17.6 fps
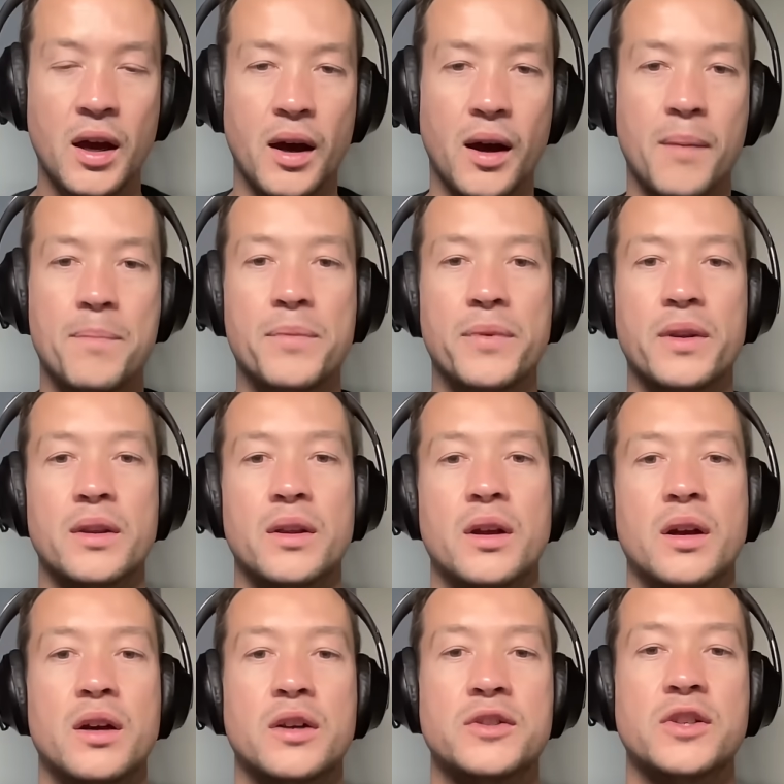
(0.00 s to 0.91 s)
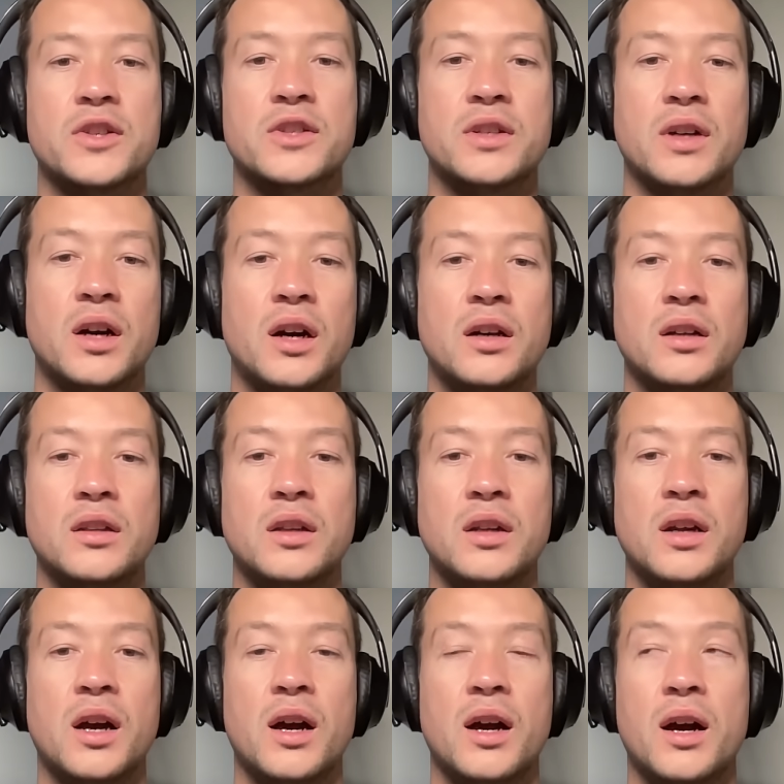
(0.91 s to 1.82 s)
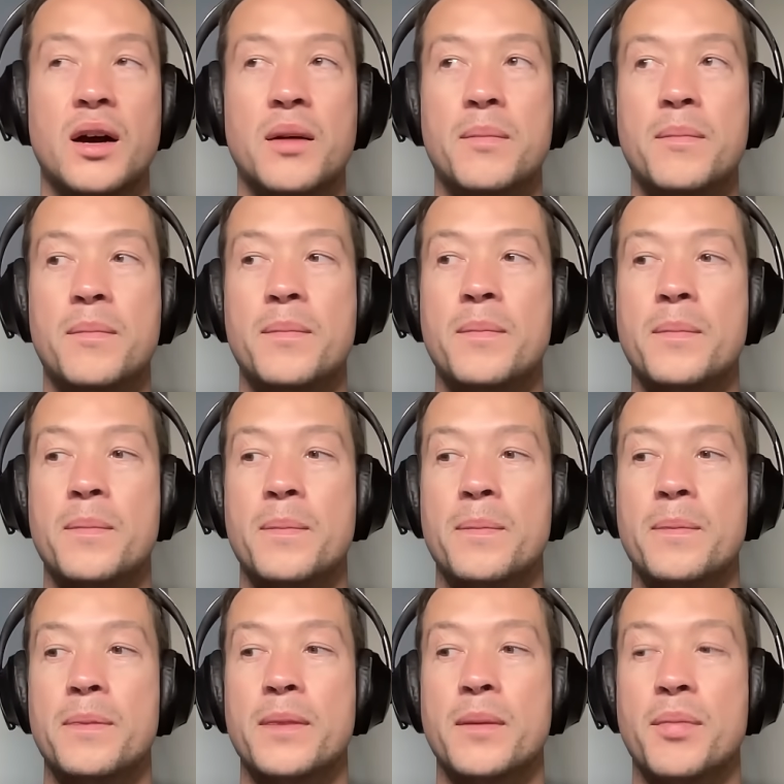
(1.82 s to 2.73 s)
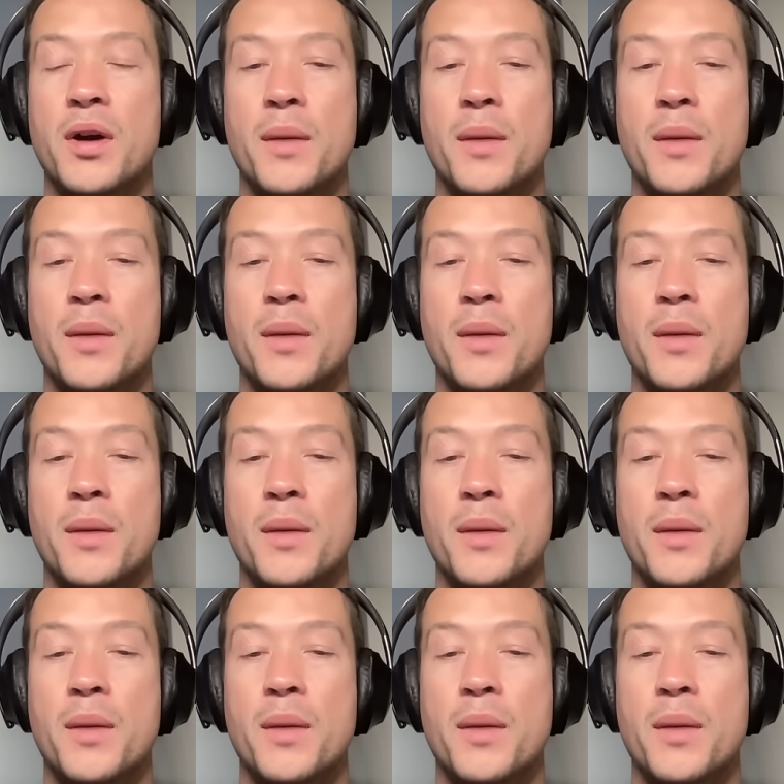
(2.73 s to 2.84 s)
As a start, the